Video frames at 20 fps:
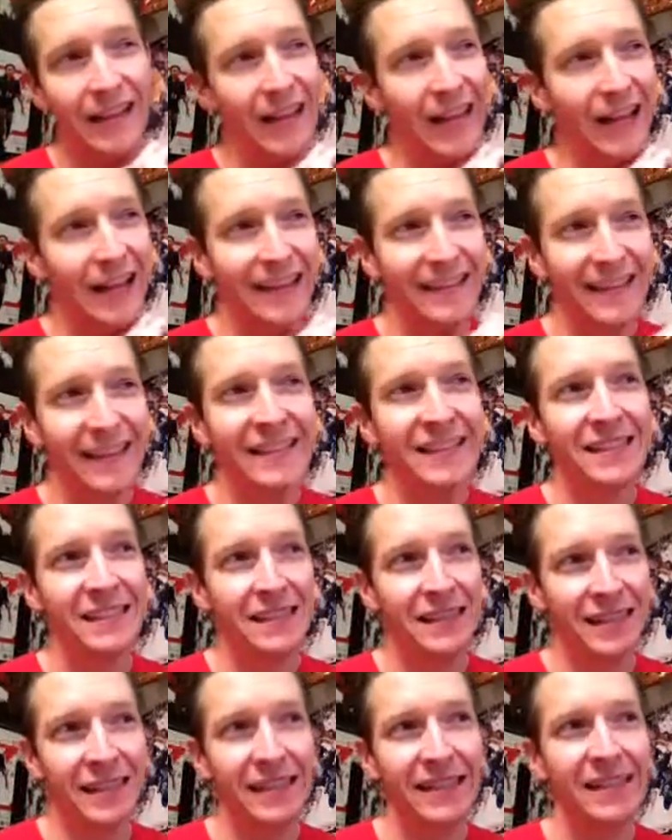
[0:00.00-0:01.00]

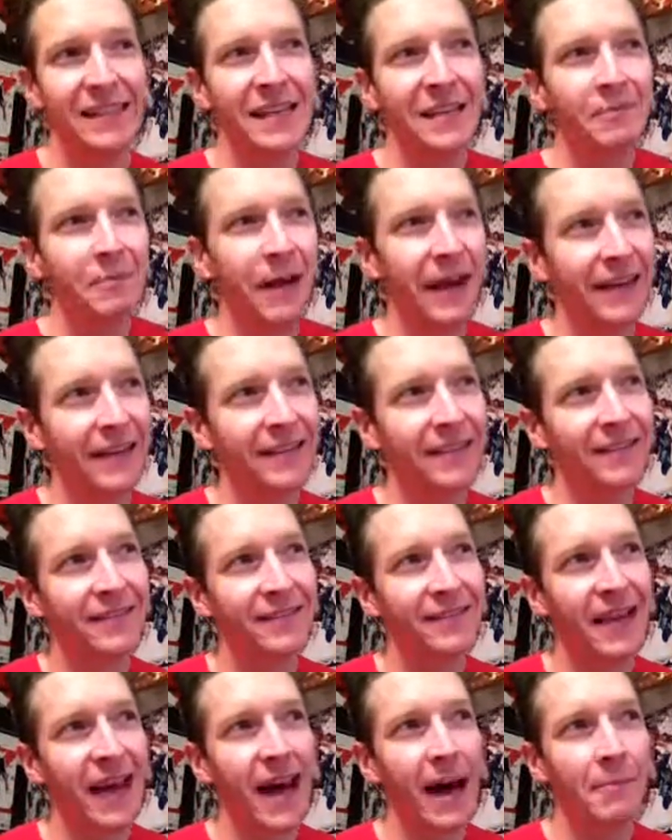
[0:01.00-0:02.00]
This is in my
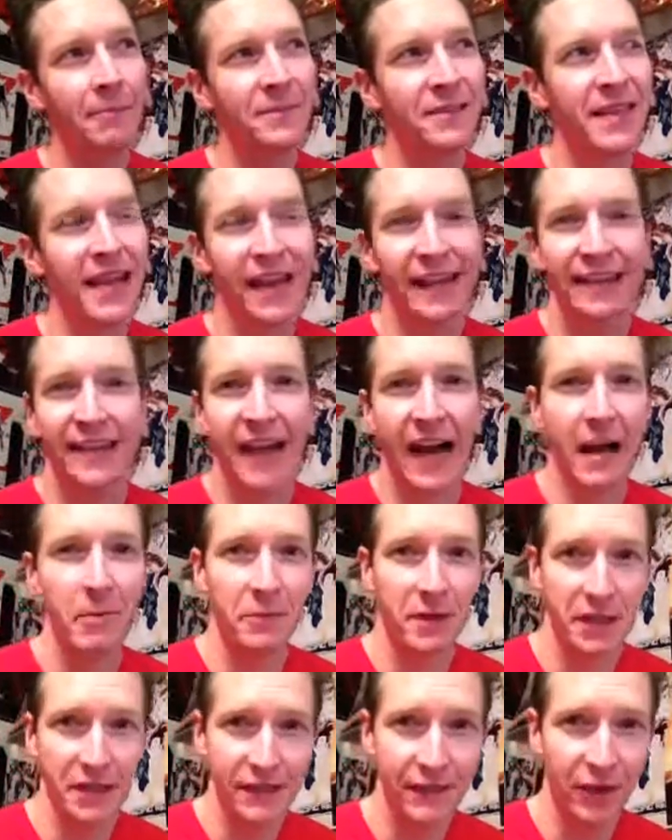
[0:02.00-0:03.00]
top 10
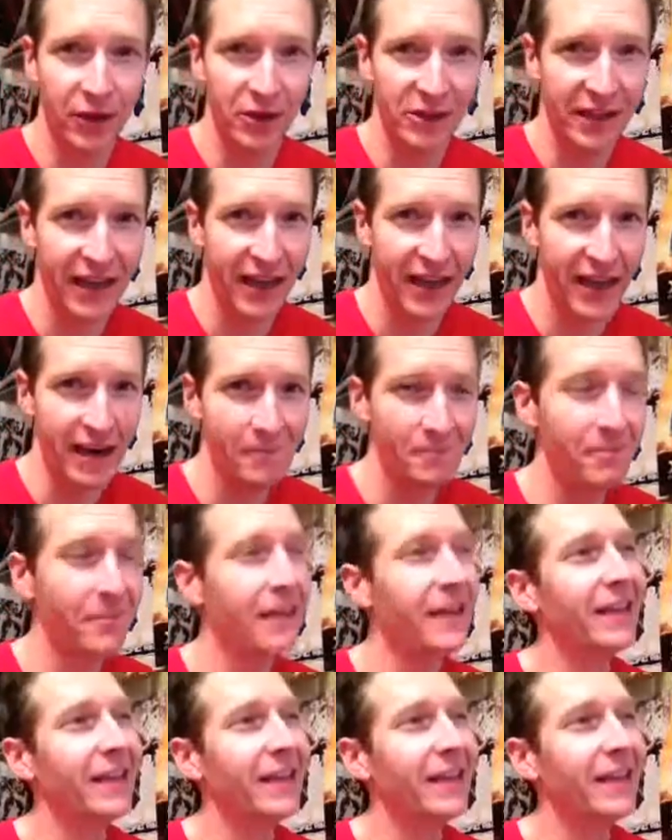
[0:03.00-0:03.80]
comedies of all time.